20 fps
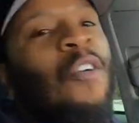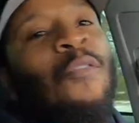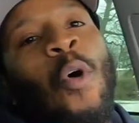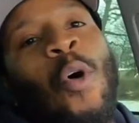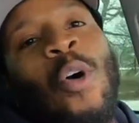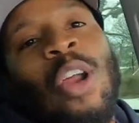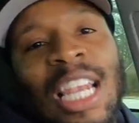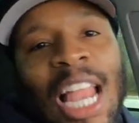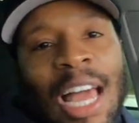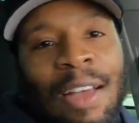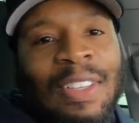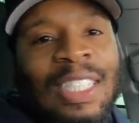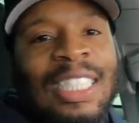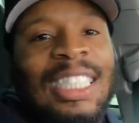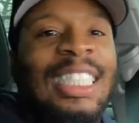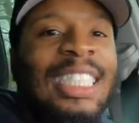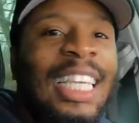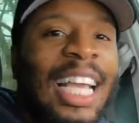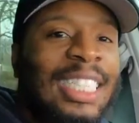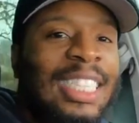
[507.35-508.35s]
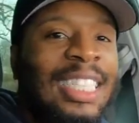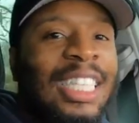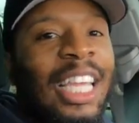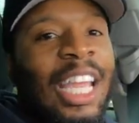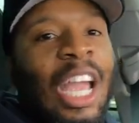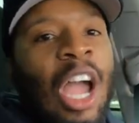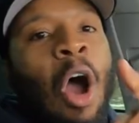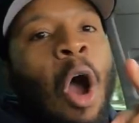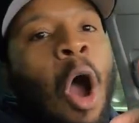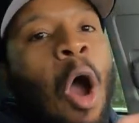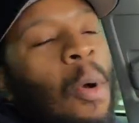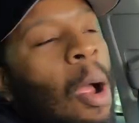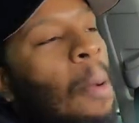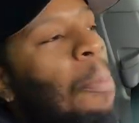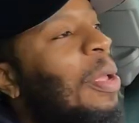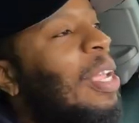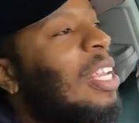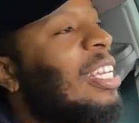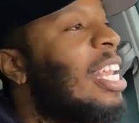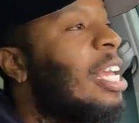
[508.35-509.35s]
for 11.60.
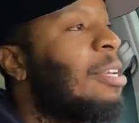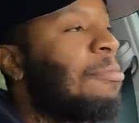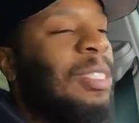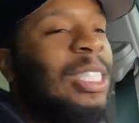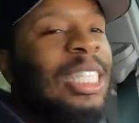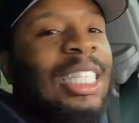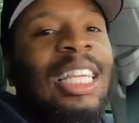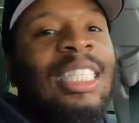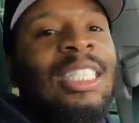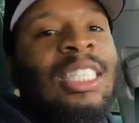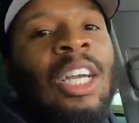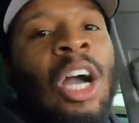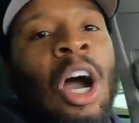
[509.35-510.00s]
RIP Nipsey, let's